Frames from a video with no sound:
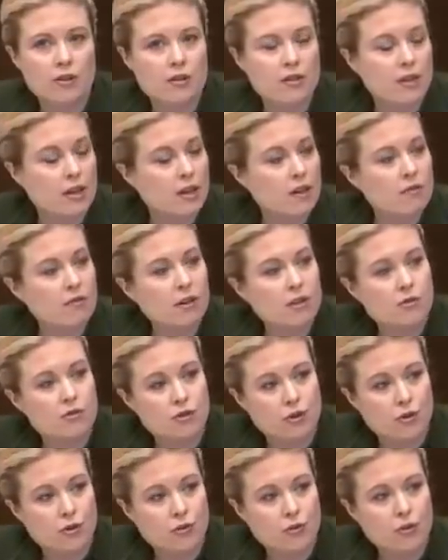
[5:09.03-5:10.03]
this year, in
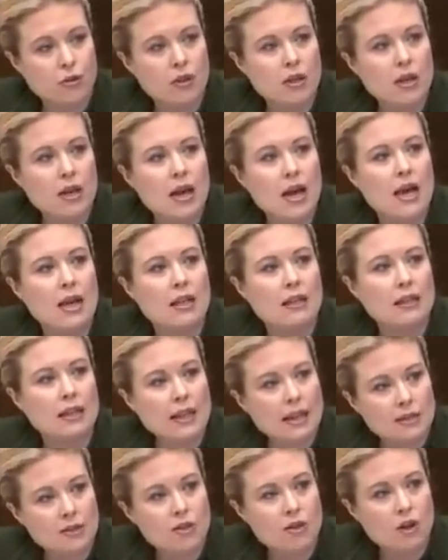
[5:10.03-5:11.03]
June, a
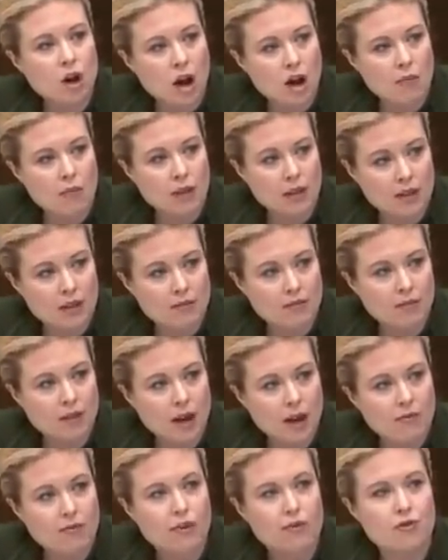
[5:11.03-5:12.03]
leaked copy
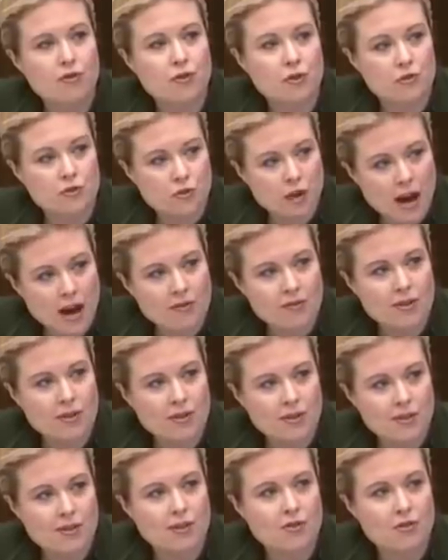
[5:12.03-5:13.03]
of the draft
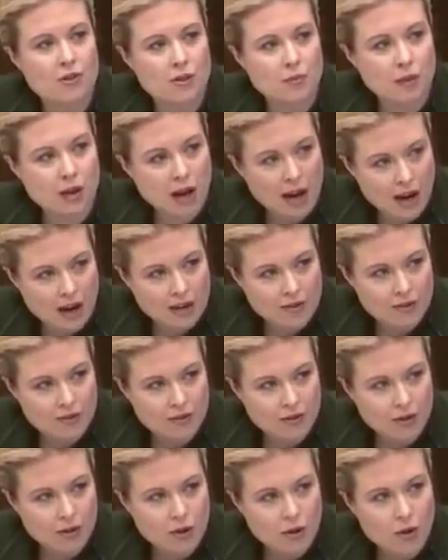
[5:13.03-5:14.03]
citizenship guide
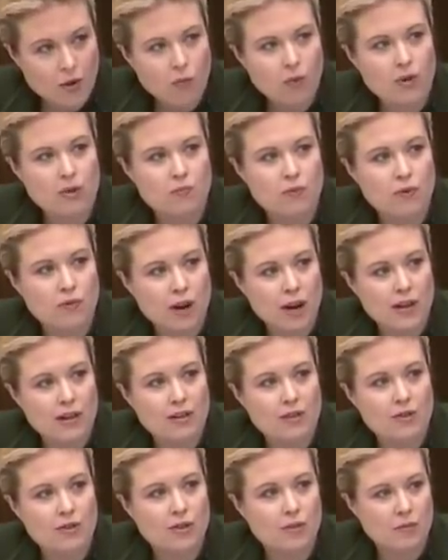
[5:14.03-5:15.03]
was
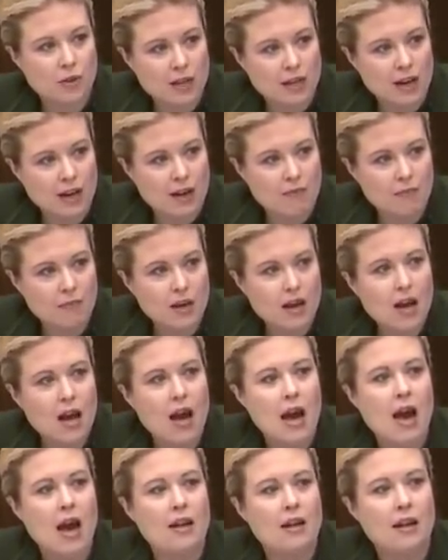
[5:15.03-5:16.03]
provided to the media.
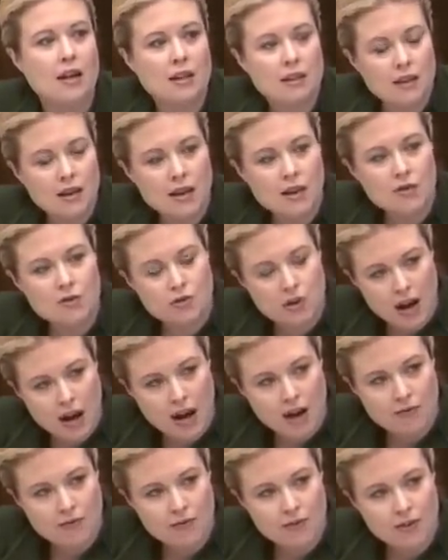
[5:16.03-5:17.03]
And in that
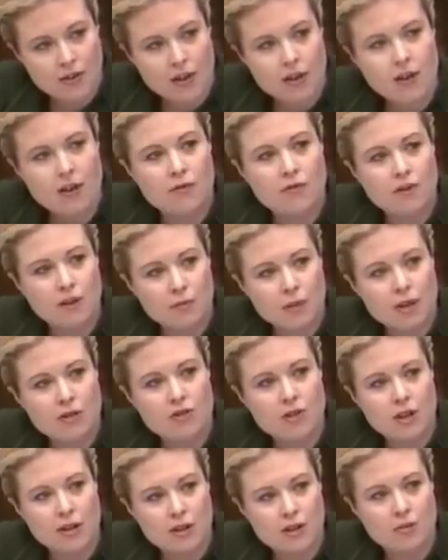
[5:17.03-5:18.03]
draft, female
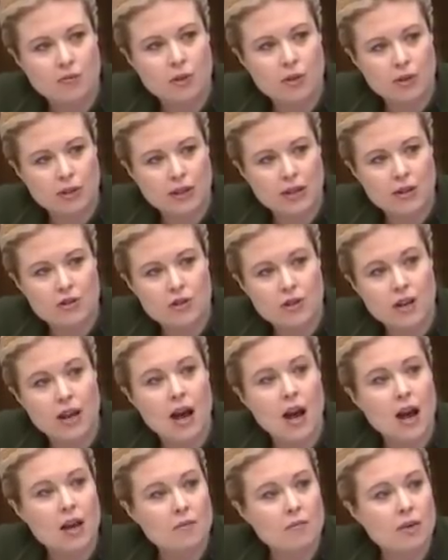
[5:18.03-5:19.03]
genital mutilation
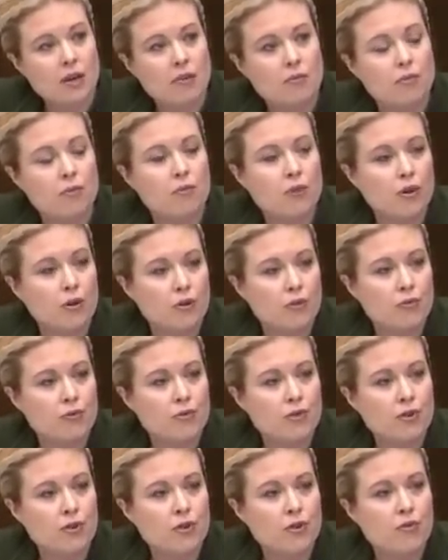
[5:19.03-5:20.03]
had been
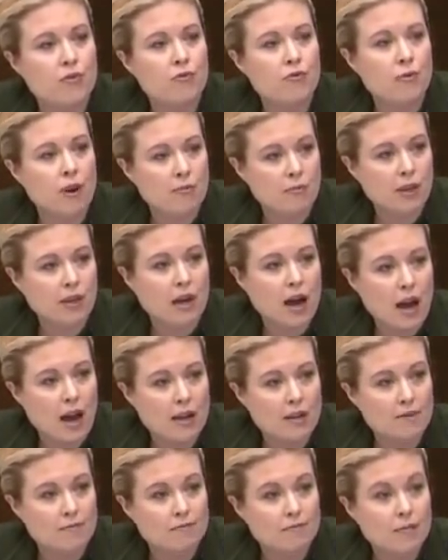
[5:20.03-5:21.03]
removed from the
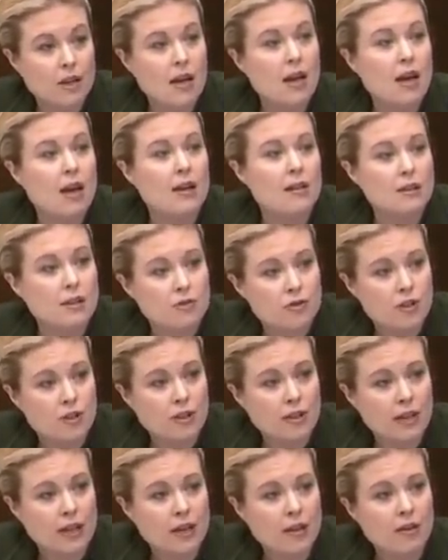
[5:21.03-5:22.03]
guide.
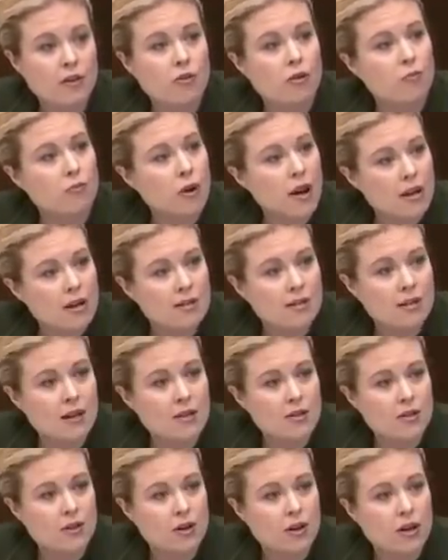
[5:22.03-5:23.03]
Additionally, your
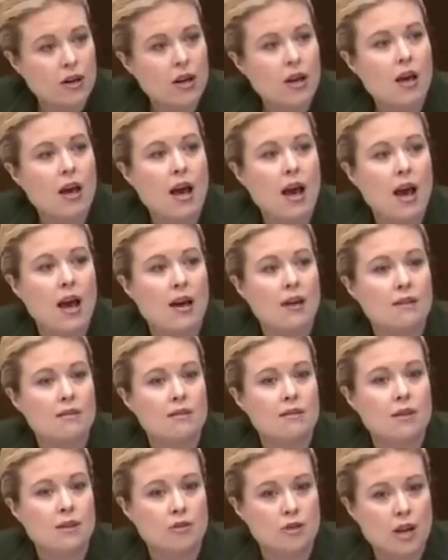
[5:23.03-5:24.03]
predecessor
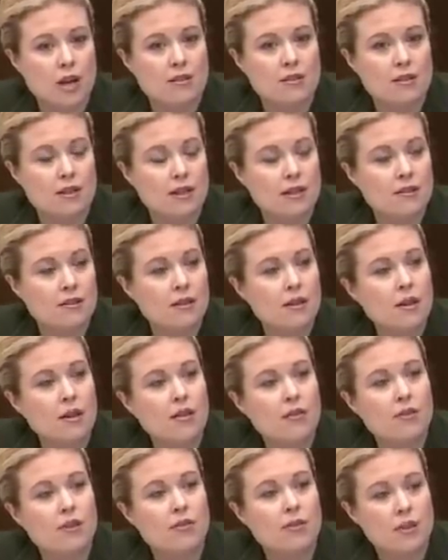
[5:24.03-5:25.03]
had suggested
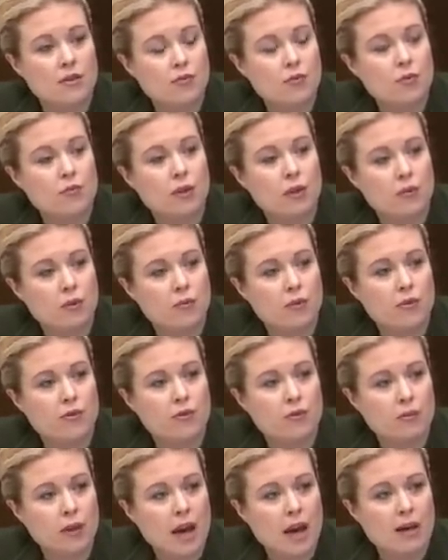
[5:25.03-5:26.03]
that this would be
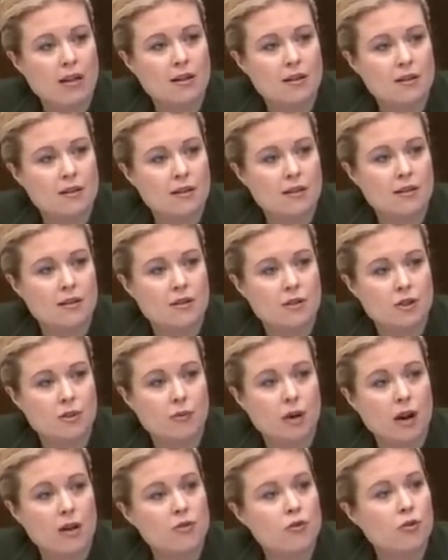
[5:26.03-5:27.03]
removed from Canada's
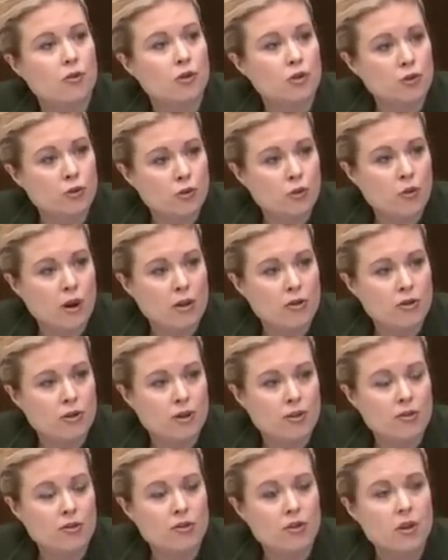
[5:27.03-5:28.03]
Citizenship Guide. So 2
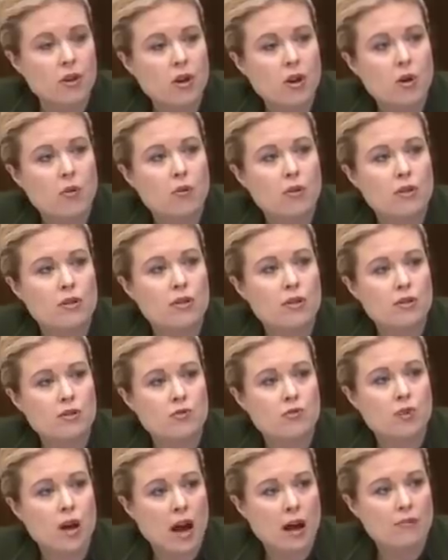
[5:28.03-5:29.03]
questions. Was
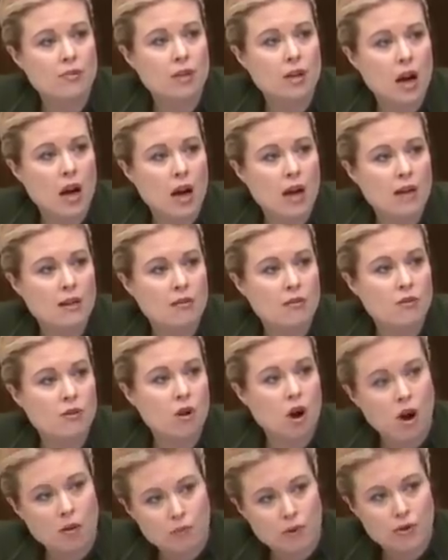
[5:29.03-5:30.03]
this draft guide
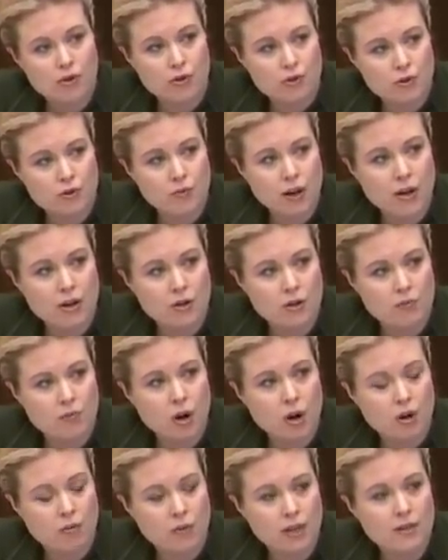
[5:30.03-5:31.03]
not produced by your
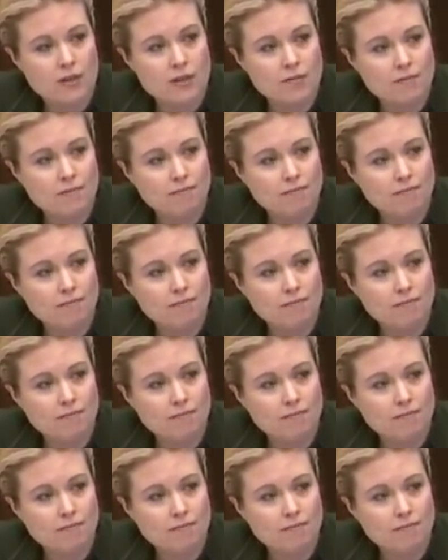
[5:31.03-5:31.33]
department?